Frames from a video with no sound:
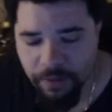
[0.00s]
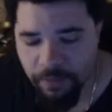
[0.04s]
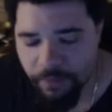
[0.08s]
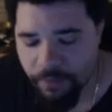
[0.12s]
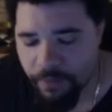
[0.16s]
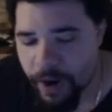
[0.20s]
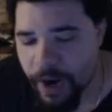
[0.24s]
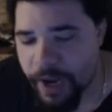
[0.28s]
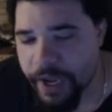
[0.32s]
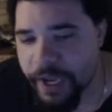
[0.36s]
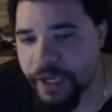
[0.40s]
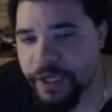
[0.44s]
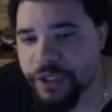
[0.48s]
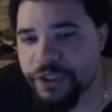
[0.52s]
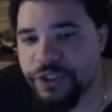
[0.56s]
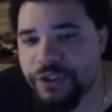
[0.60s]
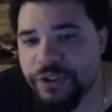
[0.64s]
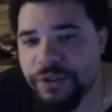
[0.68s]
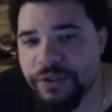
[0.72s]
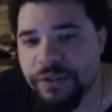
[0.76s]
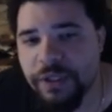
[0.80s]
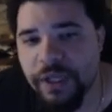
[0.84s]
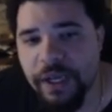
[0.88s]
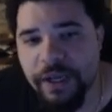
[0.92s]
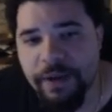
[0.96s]
my issue
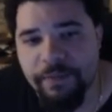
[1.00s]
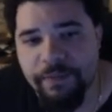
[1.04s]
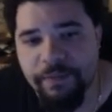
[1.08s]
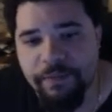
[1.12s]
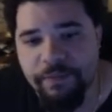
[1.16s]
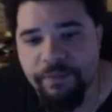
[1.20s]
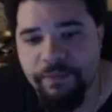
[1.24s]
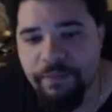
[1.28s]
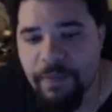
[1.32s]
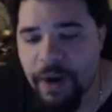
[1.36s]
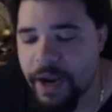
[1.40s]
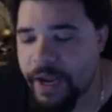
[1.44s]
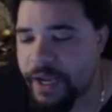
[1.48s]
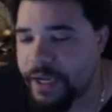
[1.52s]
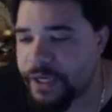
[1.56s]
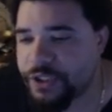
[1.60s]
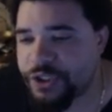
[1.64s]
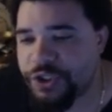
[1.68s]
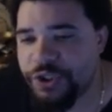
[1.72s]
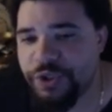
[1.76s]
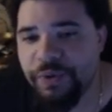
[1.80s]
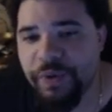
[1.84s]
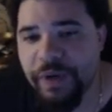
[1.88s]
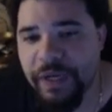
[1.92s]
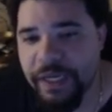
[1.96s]
like my
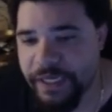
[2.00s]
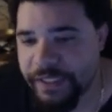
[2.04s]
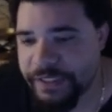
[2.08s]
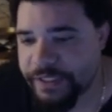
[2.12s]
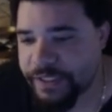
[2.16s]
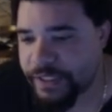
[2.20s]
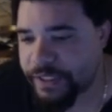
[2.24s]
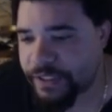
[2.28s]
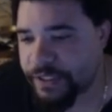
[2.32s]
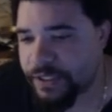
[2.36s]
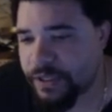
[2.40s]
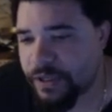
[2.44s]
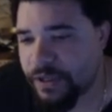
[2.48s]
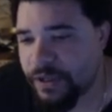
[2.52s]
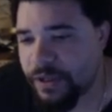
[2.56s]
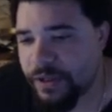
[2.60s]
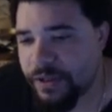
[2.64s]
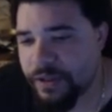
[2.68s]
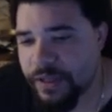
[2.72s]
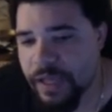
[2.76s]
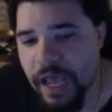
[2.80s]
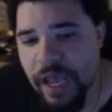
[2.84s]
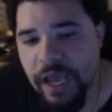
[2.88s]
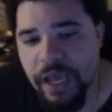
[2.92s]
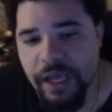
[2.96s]
issue isn't
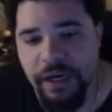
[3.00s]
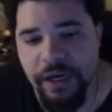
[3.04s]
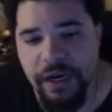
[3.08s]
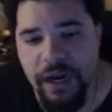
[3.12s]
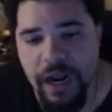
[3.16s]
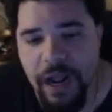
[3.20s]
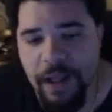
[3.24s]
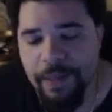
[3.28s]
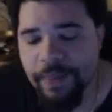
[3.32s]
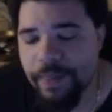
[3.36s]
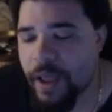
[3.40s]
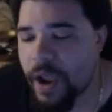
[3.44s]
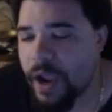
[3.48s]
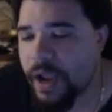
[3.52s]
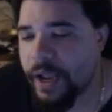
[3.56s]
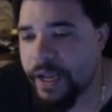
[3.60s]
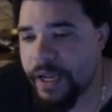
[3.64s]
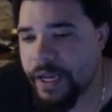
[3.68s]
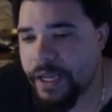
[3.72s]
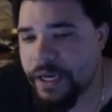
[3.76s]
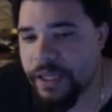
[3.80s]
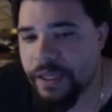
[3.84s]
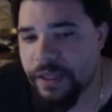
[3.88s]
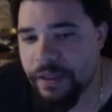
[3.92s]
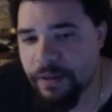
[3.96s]
that I'm not
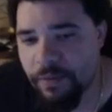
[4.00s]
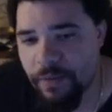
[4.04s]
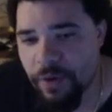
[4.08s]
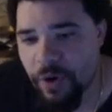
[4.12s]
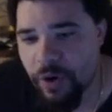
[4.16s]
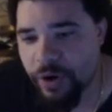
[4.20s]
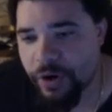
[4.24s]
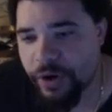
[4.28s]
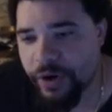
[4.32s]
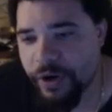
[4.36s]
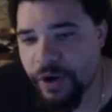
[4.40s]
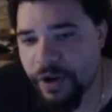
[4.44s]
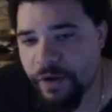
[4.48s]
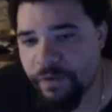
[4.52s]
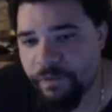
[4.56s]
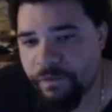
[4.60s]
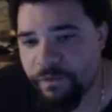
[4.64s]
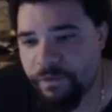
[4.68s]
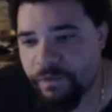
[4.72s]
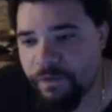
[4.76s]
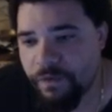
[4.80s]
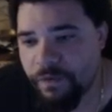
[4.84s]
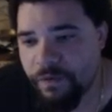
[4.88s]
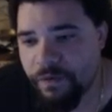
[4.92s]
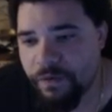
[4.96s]
hitting them hard enough
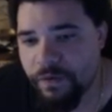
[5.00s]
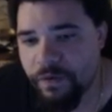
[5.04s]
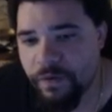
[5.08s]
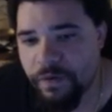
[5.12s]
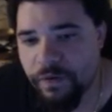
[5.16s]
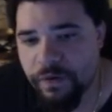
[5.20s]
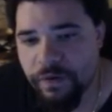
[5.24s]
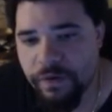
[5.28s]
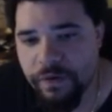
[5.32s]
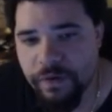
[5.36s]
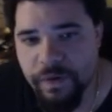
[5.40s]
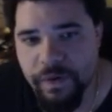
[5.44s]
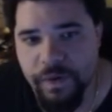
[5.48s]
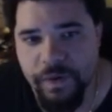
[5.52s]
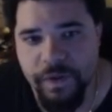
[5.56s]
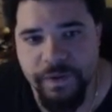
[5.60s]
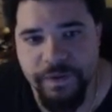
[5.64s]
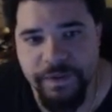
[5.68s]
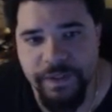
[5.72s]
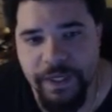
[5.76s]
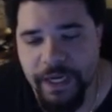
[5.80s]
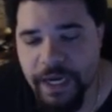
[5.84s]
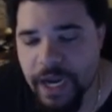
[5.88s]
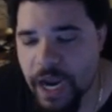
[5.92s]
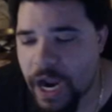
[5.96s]

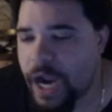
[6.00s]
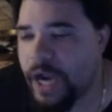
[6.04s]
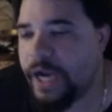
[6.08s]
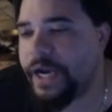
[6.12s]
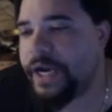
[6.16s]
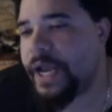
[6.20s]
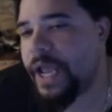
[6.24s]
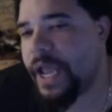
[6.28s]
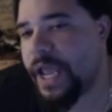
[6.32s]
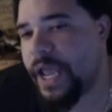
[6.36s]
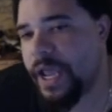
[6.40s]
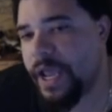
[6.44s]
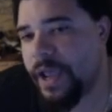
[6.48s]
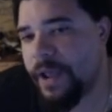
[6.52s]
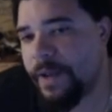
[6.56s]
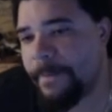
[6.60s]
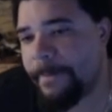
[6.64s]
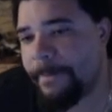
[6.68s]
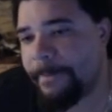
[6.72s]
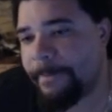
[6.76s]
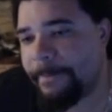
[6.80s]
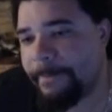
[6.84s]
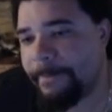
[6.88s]
because I kind of am.